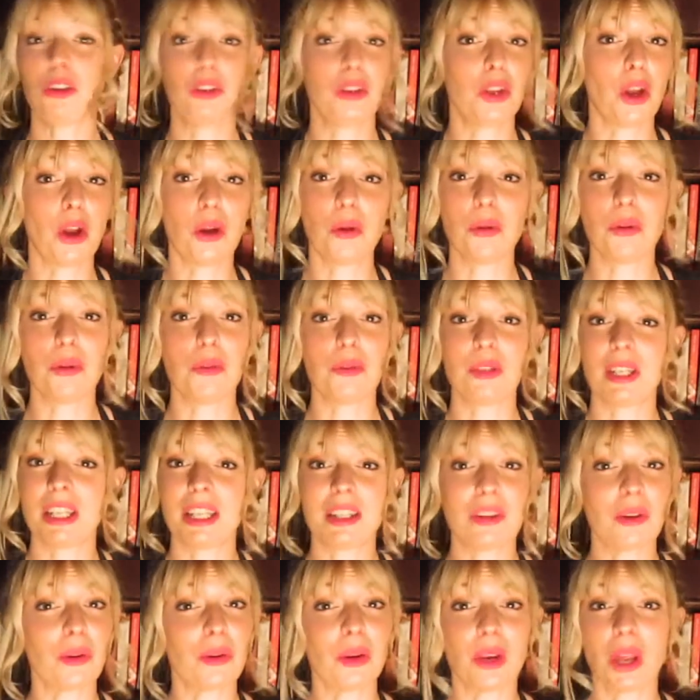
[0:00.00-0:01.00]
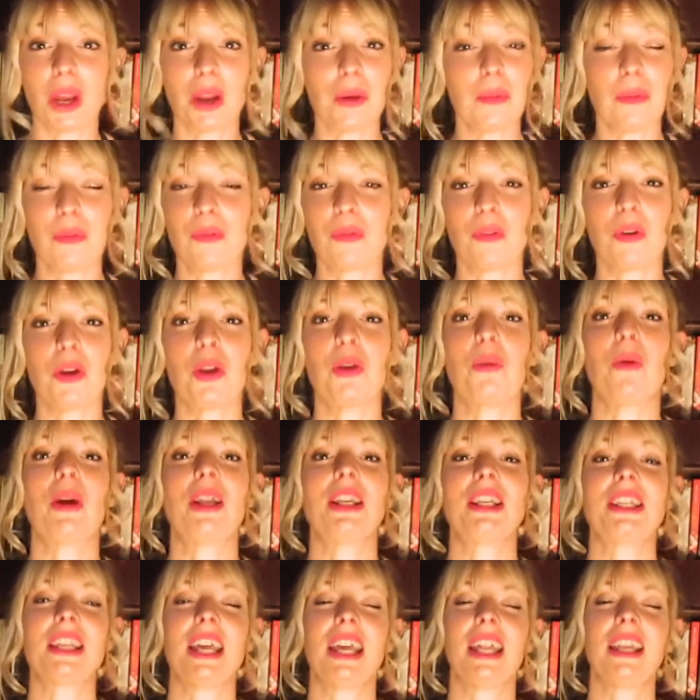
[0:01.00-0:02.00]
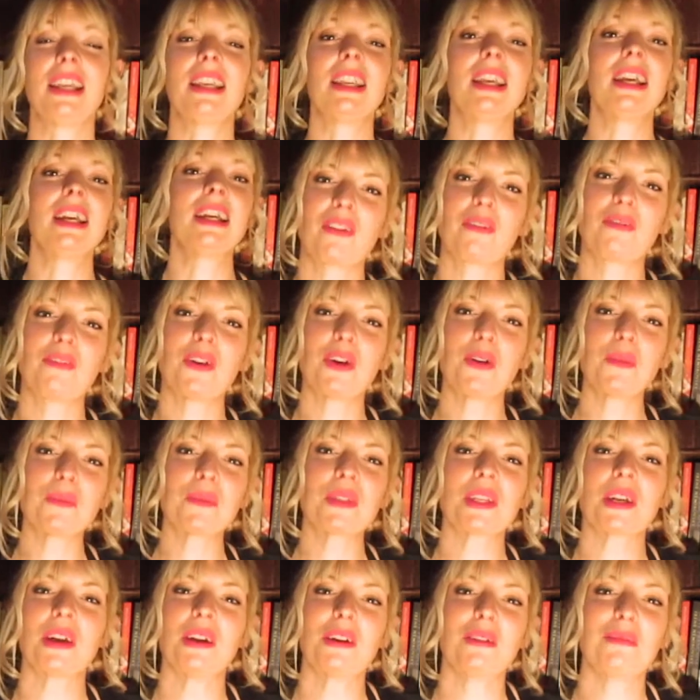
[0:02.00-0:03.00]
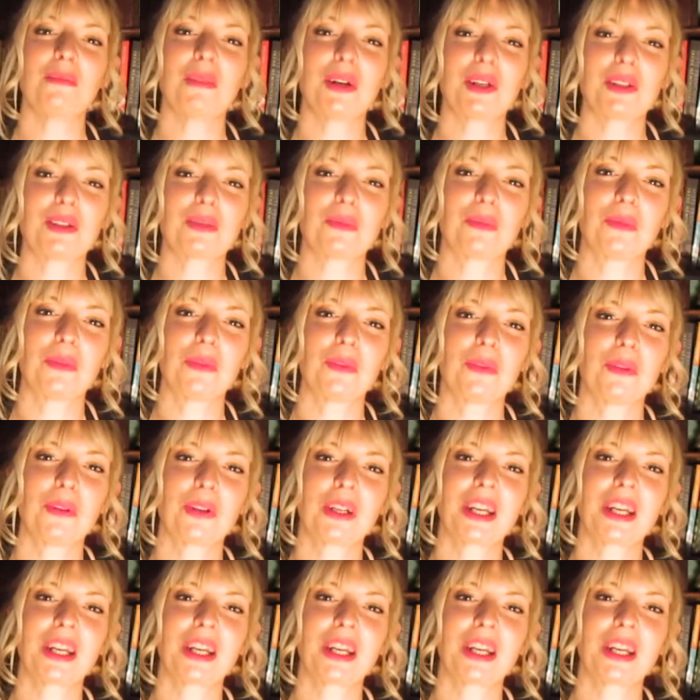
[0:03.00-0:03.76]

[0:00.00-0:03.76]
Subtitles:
you did not know before you went in. Films are much more